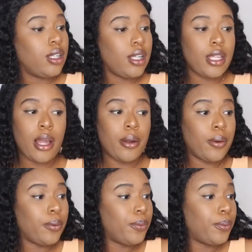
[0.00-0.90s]

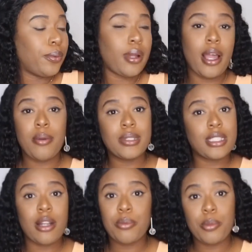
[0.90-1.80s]
Y'all, I was
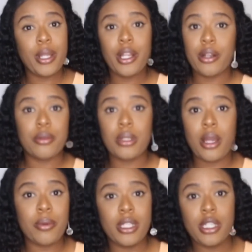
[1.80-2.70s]
not prepared when
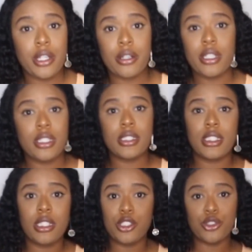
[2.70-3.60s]
I went in there, honey, to
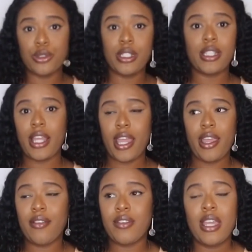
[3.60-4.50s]
see the jewelry that they
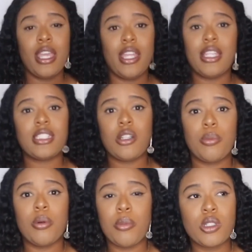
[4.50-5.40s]
have. And that's their
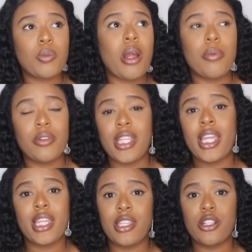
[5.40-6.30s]
most popular
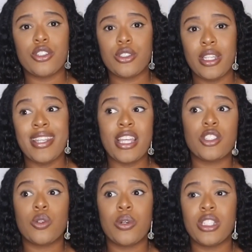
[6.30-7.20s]
thing in that
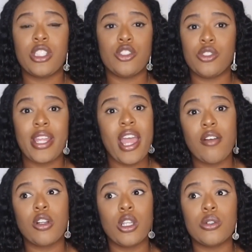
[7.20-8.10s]
store is their jewelry. They
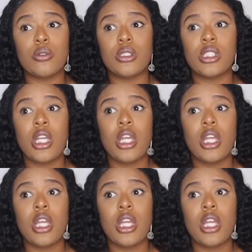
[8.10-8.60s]
have clothes.